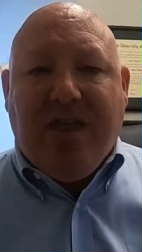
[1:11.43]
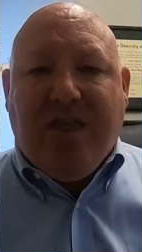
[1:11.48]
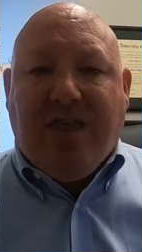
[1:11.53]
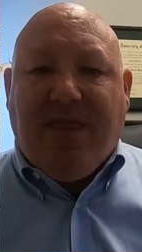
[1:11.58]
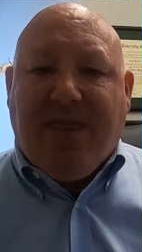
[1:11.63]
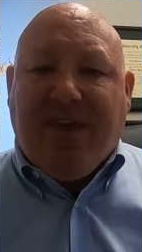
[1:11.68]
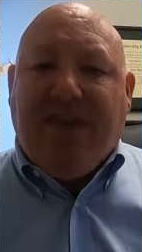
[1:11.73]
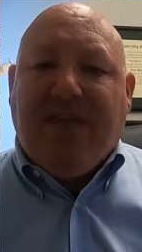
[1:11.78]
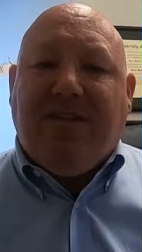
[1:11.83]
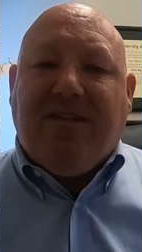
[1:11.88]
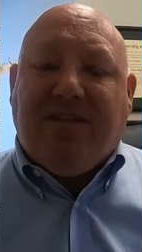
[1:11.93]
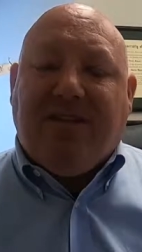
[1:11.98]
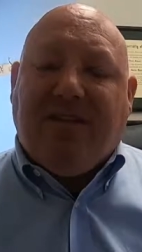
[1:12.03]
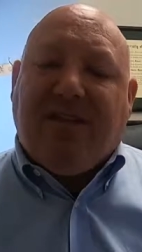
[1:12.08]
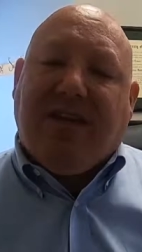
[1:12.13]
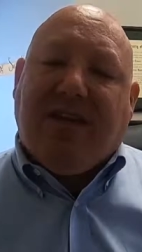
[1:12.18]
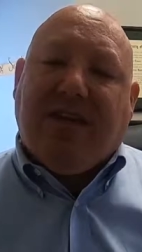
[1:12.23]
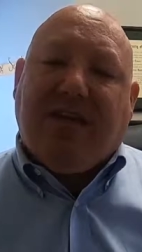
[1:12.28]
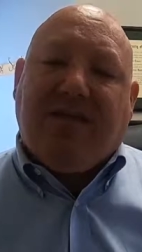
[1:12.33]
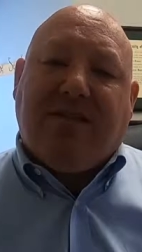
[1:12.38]
these
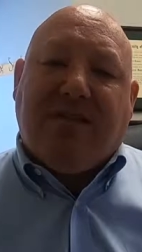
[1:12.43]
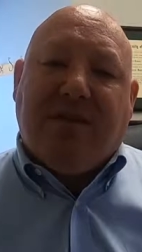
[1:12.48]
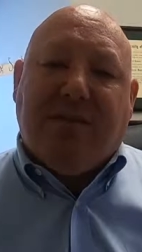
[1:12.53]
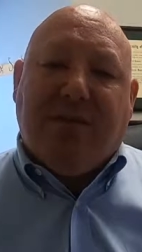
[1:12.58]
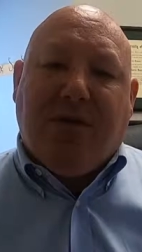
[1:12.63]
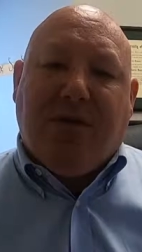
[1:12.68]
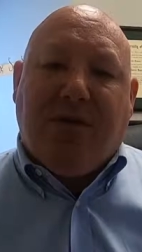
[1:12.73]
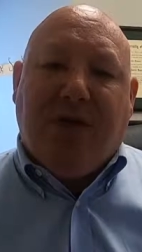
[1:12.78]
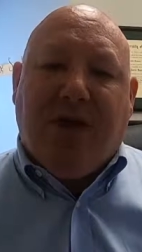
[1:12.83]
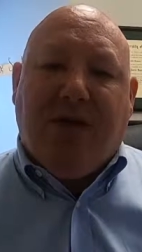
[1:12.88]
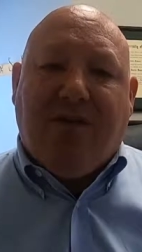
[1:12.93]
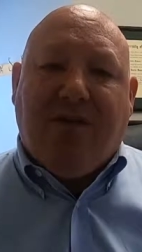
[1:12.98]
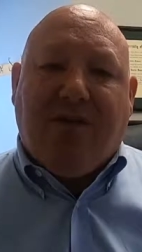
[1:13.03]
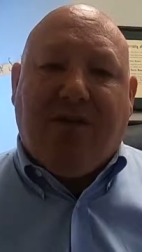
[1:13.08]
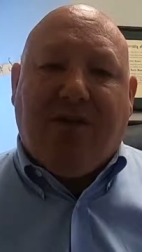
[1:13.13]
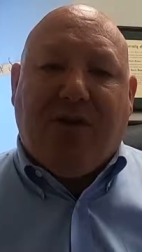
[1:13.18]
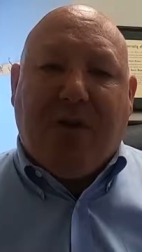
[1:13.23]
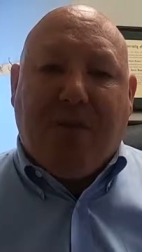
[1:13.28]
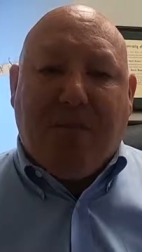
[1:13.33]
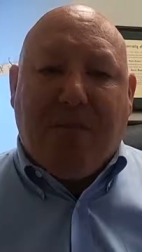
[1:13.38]
things can be
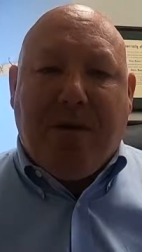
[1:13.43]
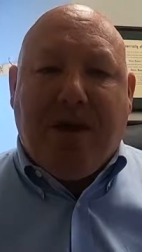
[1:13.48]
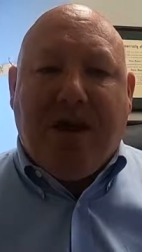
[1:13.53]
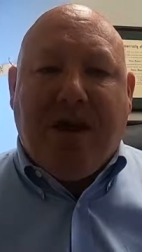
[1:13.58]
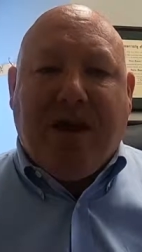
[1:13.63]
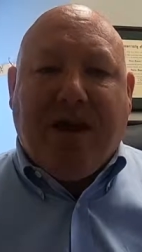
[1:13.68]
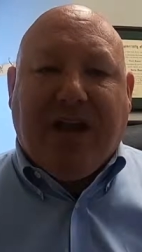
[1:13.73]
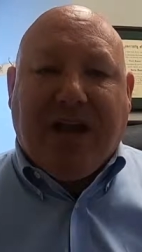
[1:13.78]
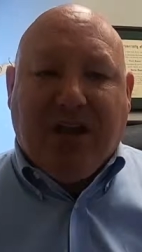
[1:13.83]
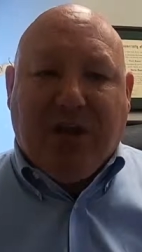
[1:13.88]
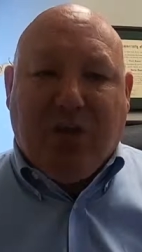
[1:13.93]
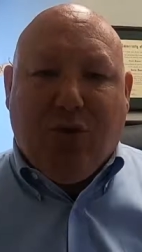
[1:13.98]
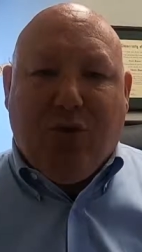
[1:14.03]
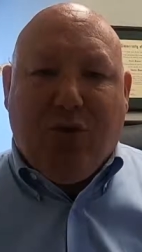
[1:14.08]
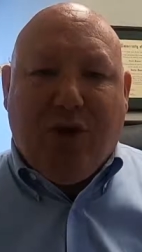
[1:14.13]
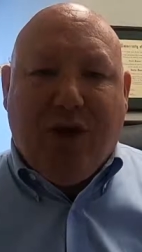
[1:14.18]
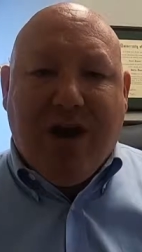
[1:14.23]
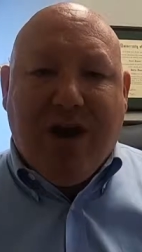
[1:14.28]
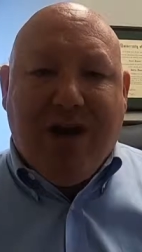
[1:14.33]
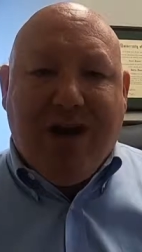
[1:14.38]
covered by
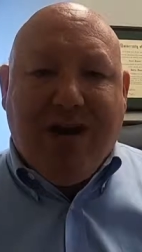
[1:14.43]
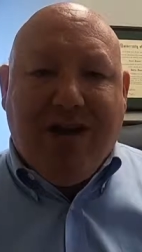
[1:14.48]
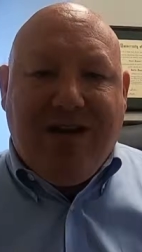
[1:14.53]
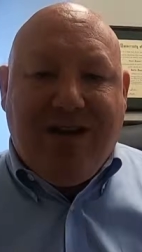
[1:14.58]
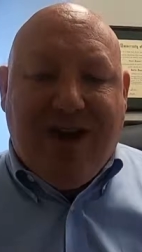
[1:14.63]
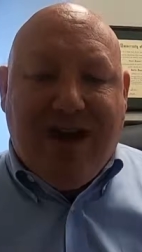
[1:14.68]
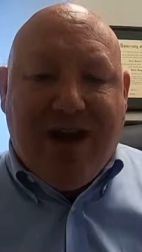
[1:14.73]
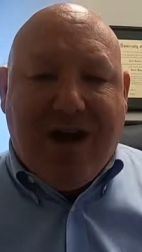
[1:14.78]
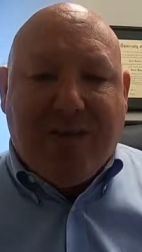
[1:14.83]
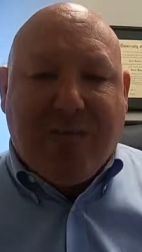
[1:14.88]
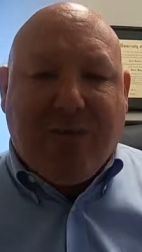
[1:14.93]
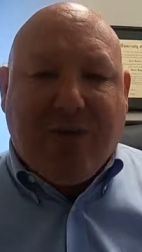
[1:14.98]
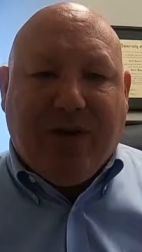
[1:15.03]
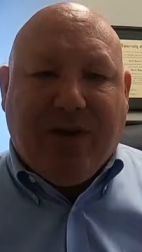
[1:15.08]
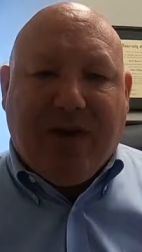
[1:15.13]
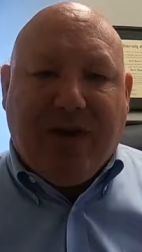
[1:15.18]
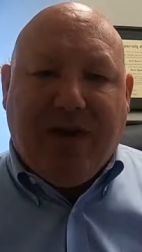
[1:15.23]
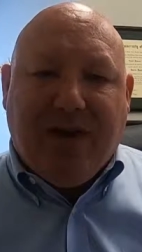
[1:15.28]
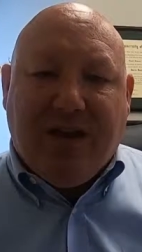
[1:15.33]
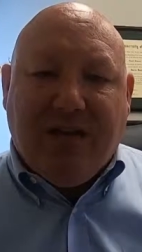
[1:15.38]
your
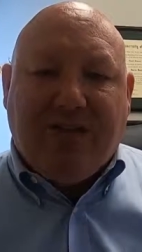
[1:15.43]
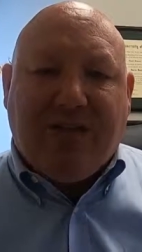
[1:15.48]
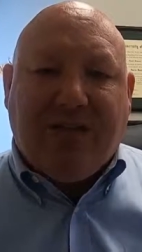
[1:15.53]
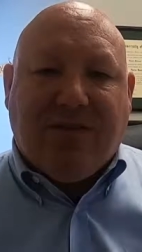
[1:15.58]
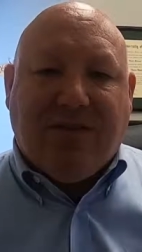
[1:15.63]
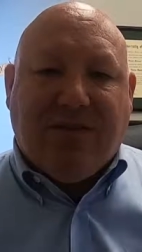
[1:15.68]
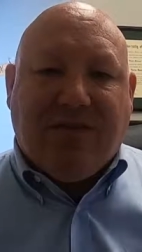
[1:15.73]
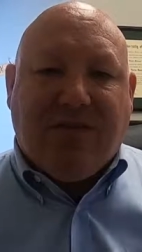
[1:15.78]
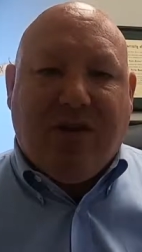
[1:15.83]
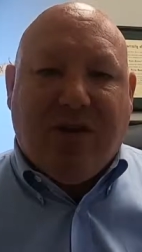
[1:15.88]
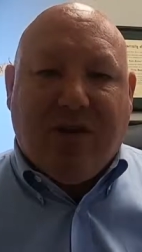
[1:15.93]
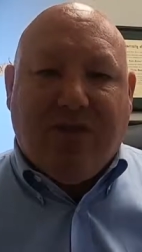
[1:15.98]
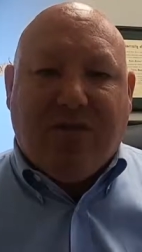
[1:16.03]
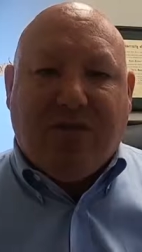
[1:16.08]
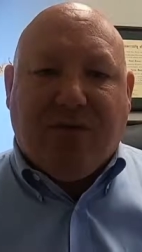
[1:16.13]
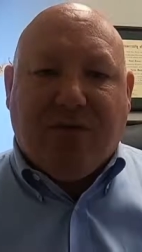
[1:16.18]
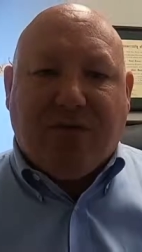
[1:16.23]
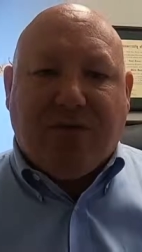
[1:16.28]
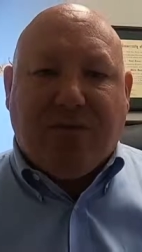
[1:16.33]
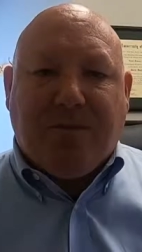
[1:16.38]
comprehensive
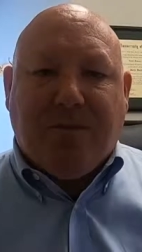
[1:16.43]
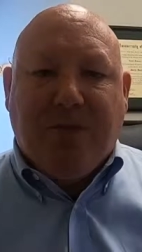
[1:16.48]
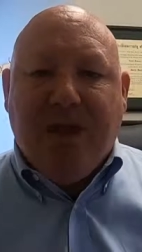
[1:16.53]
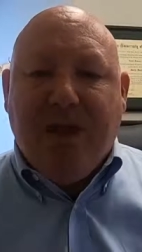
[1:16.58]
coverage.